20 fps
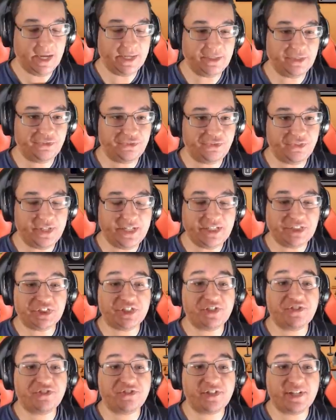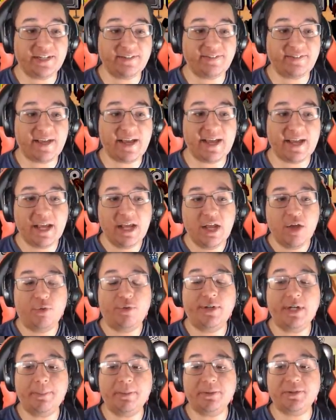And you see, just like that,
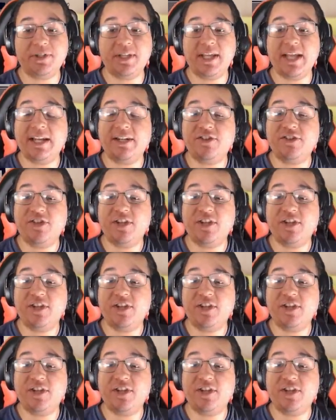we're able to get